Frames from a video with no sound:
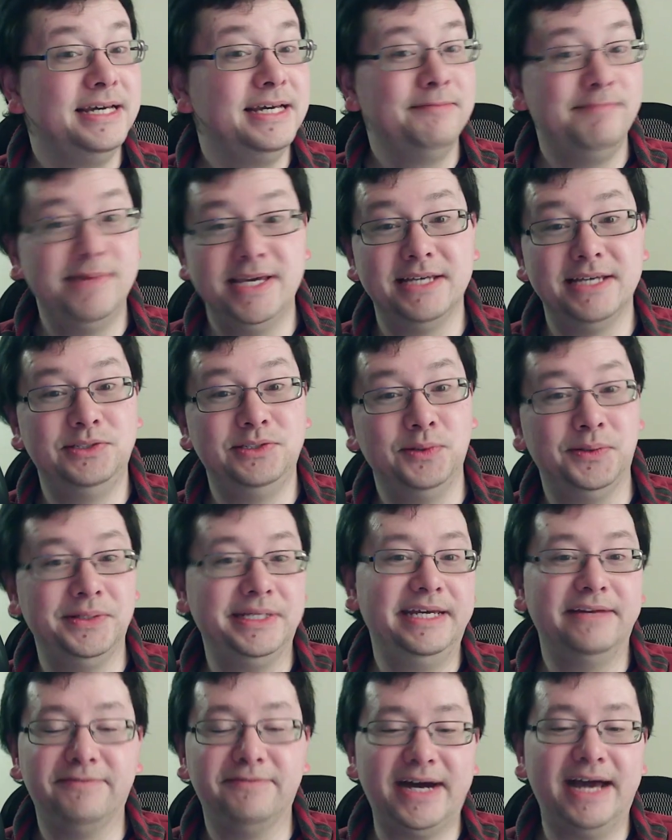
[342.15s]
because you only
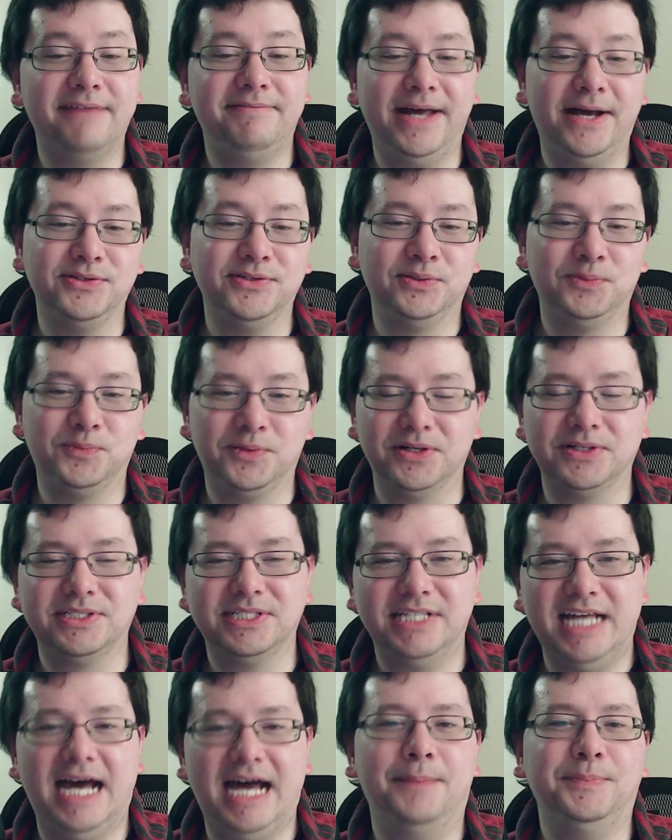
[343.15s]
get 5,000 words
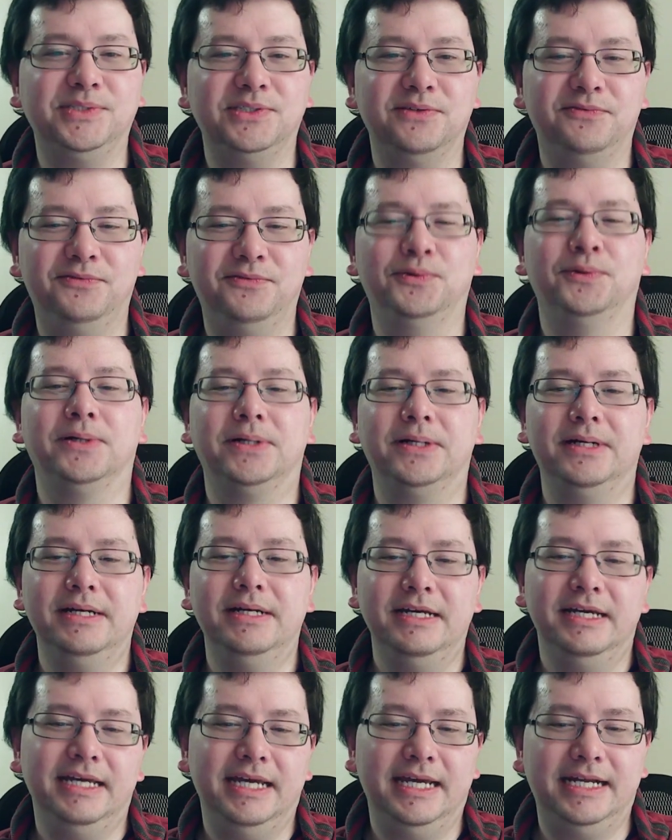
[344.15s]
tops for
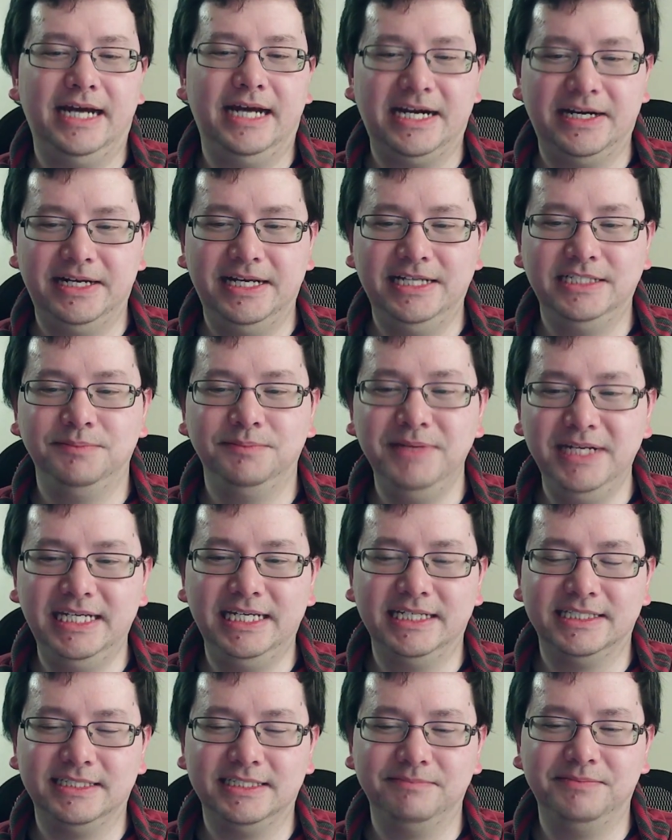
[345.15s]
an Iron Age
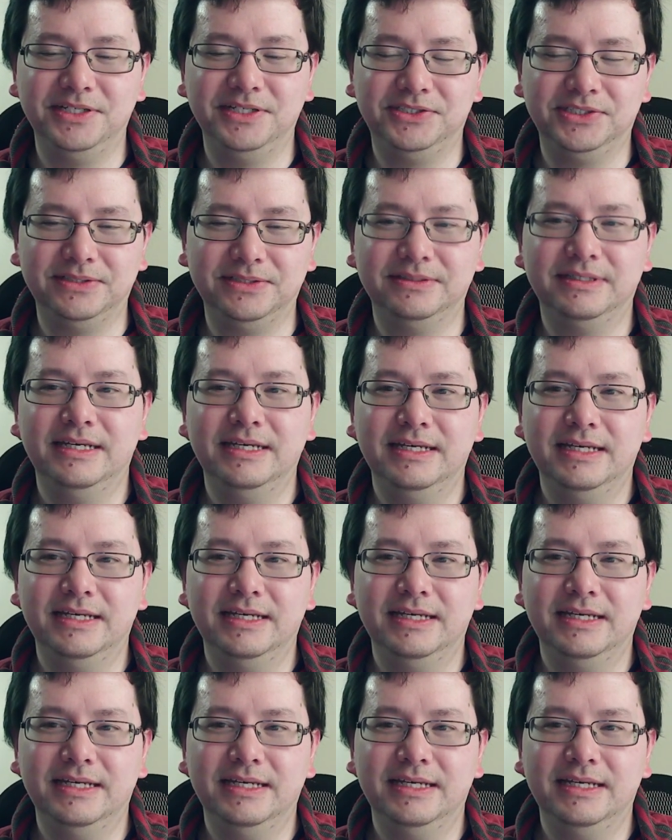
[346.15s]
media submission.